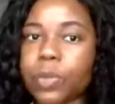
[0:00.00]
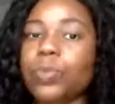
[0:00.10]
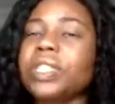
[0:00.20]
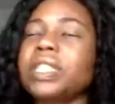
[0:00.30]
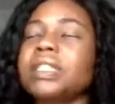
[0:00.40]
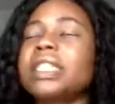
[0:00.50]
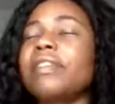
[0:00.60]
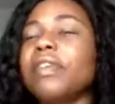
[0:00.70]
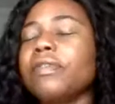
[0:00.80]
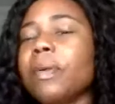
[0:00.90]
which is
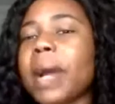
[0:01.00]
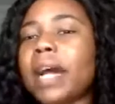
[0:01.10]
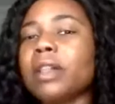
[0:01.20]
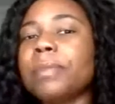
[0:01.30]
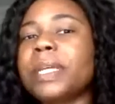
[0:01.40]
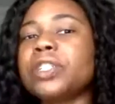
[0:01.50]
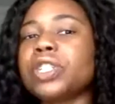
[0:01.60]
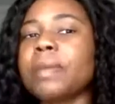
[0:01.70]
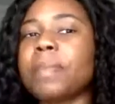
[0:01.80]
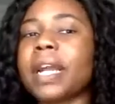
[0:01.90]
different from
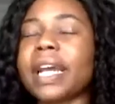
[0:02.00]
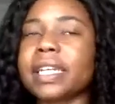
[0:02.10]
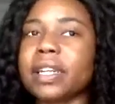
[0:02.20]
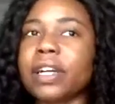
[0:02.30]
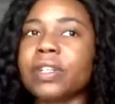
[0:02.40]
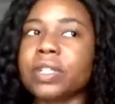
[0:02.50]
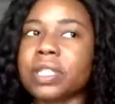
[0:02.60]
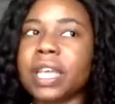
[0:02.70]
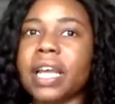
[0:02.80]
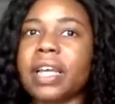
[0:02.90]
alopecia, but I can
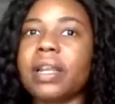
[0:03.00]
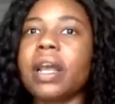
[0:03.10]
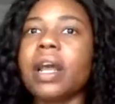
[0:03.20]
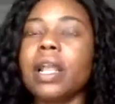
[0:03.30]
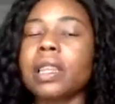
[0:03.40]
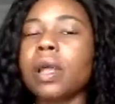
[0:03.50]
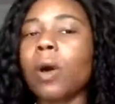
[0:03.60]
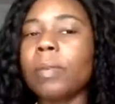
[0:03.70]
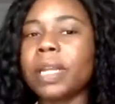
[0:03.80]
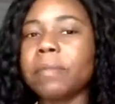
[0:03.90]
understand
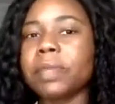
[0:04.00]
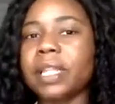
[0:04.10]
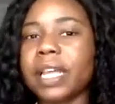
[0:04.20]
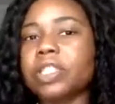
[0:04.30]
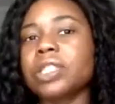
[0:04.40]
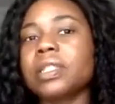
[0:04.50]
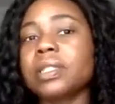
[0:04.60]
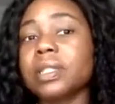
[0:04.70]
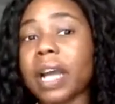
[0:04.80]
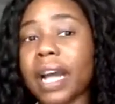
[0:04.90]
low manipulation
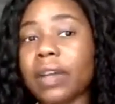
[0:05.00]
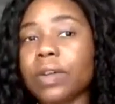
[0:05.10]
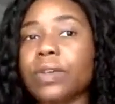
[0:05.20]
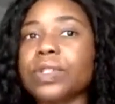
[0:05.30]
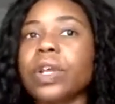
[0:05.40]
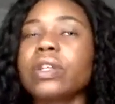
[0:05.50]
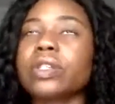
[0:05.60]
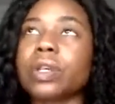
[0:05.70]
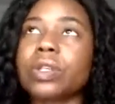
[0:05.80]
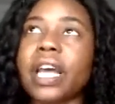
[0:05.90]
styles
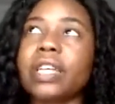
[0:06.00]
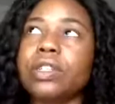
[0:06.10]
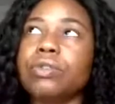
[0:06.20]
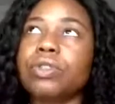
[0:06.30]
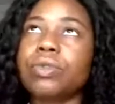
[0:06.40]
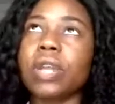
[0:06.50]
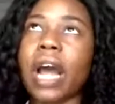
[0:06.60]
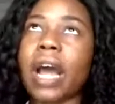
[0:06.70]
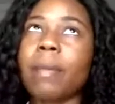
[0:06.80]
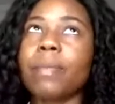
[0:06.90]
so that you do
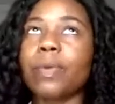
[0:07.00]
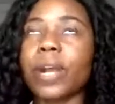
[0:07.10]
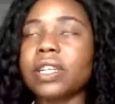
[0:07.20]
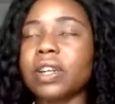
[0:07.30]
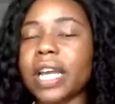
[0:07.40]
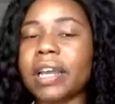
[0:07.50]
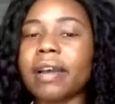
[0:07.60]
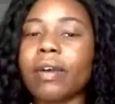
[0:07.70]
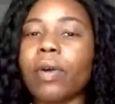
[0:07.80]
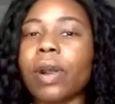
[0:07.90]
not break your
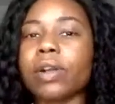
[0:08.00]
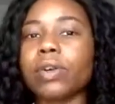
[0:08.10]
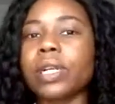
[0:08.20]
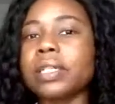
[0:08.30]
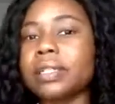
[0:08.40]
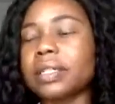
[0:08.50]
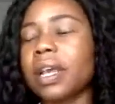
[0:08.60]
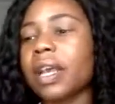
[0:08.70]
hair or increase